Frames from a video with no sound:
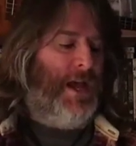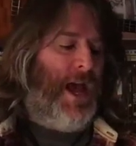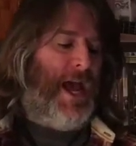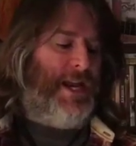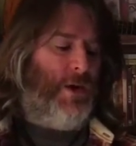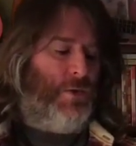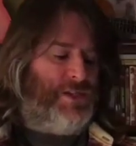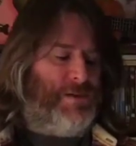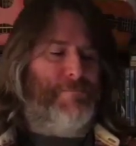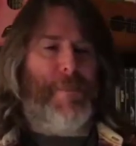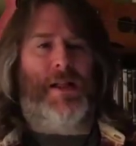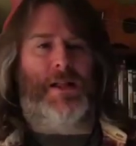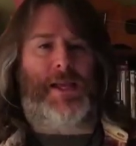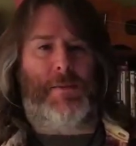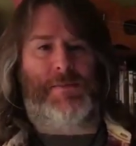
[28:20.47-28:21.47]
And it was
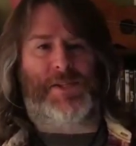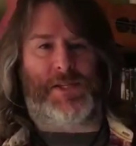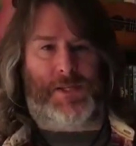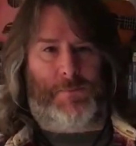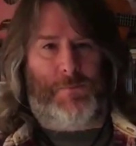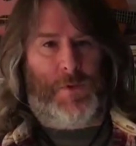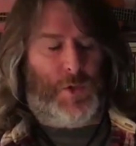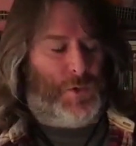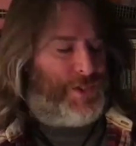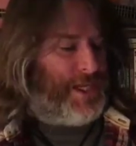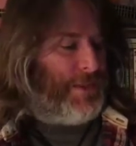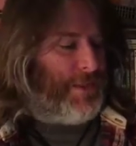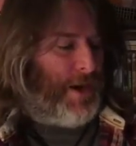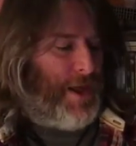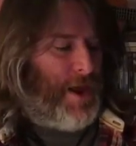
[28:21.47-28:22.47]
Mel Gibson who
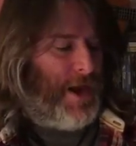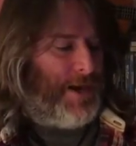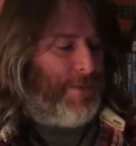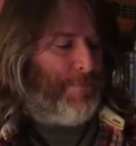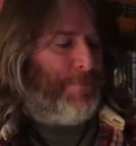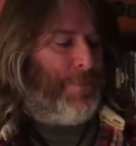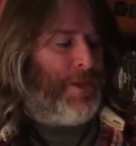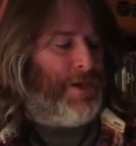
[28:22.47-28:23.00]
said the line.